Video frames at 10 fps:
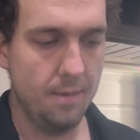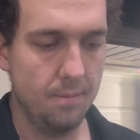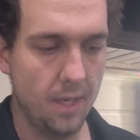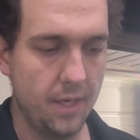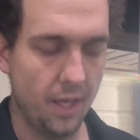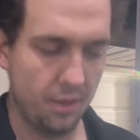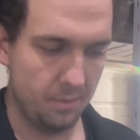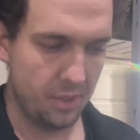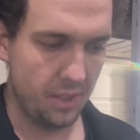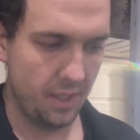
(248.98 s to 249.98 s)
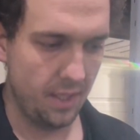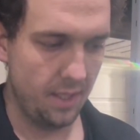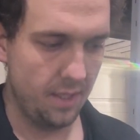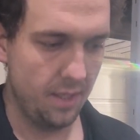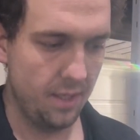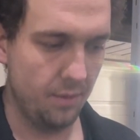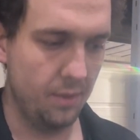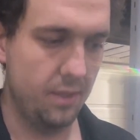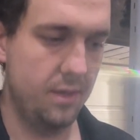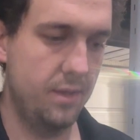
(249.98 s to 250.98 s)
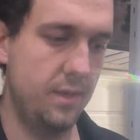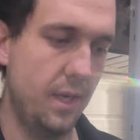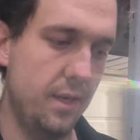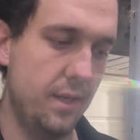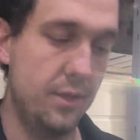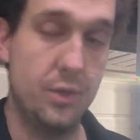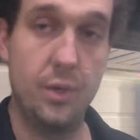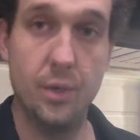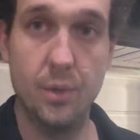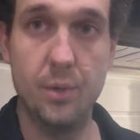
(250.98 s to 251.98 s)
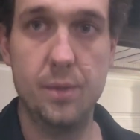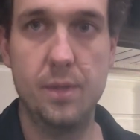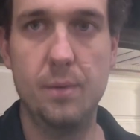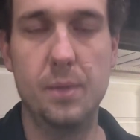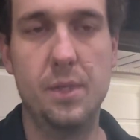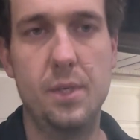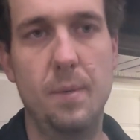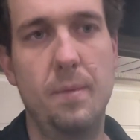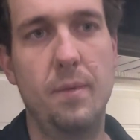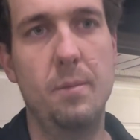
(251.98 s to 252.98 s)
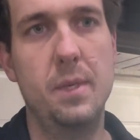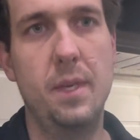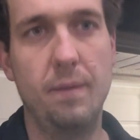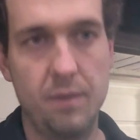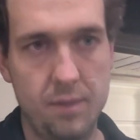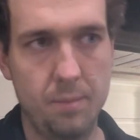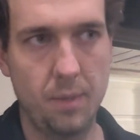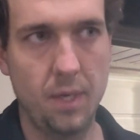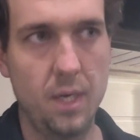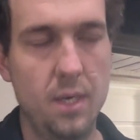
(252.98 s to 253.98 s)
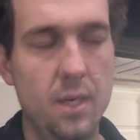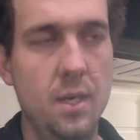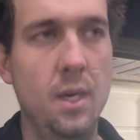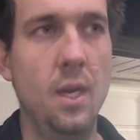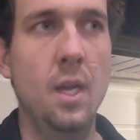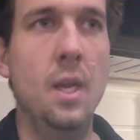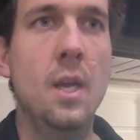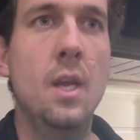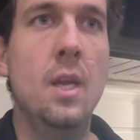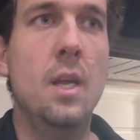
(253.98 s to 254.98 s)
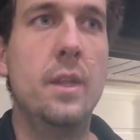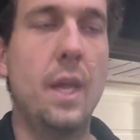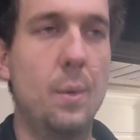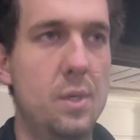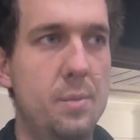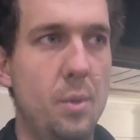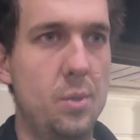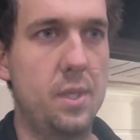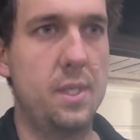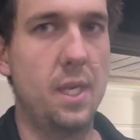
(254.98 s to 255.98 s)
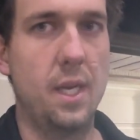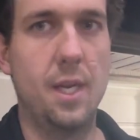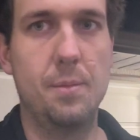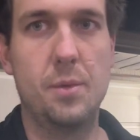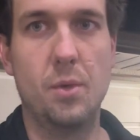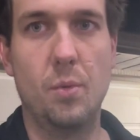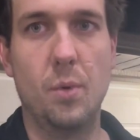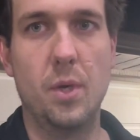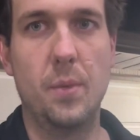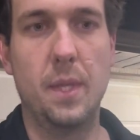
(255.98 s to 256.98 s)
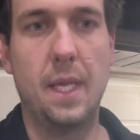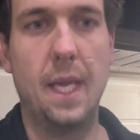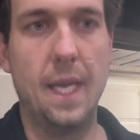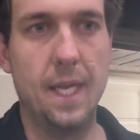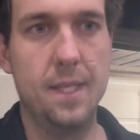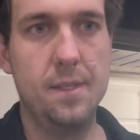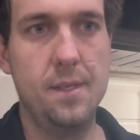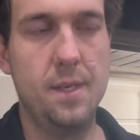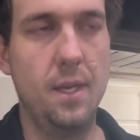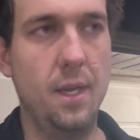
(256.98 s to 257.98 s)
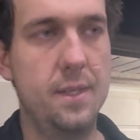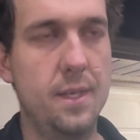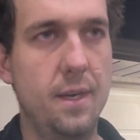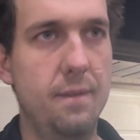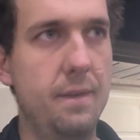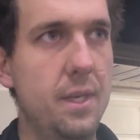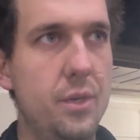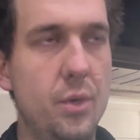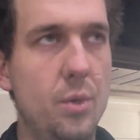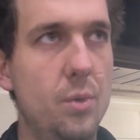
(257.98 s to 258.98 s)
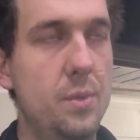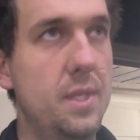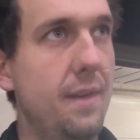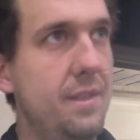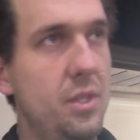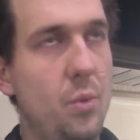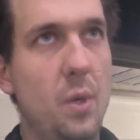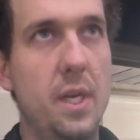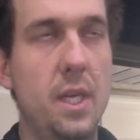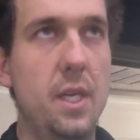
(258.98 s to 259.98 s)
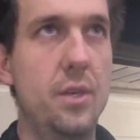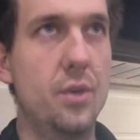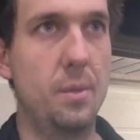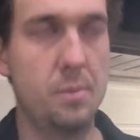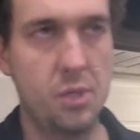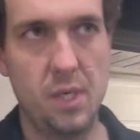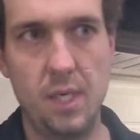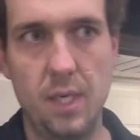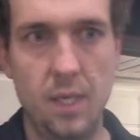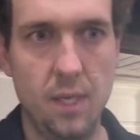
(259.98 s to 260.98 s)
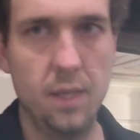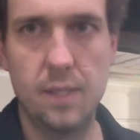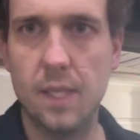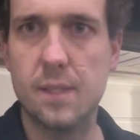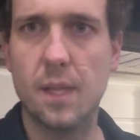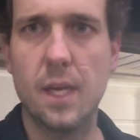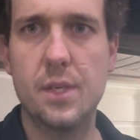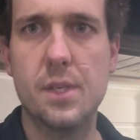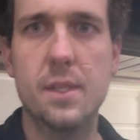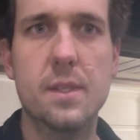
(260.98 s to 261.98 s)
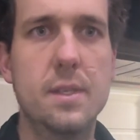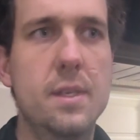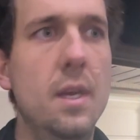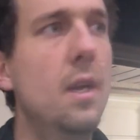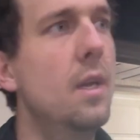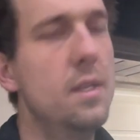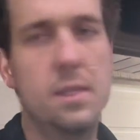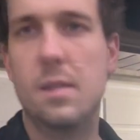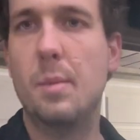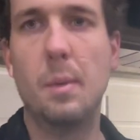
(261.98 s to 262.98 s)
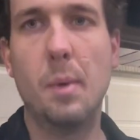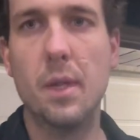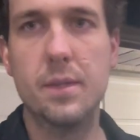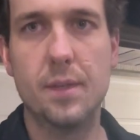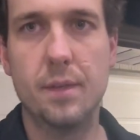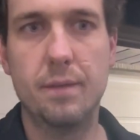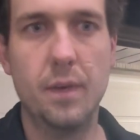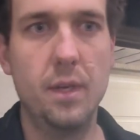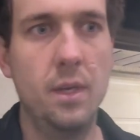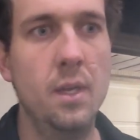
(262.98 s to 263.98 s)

another machine that was sent, it was shipped from a different supplier. They were supposed to set it up so it worked with cans. It's a Vendo 720 drink machine, 10 selections. It's the big buttons on the front.